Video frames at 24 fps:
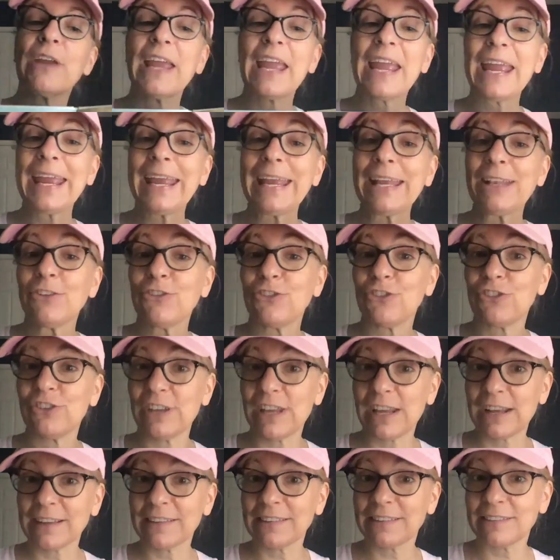H
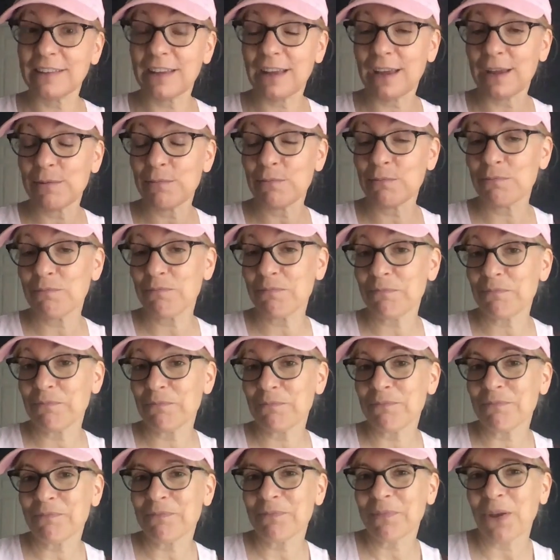next time.
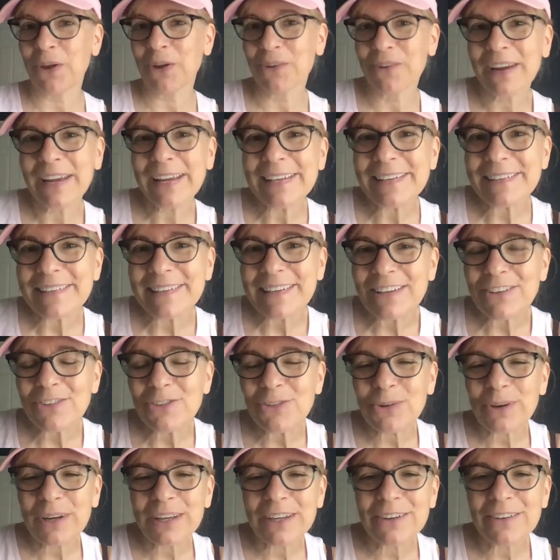All right,
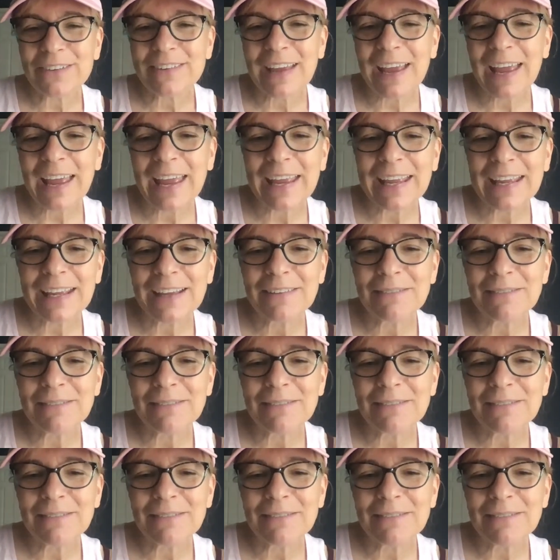enjoy your day.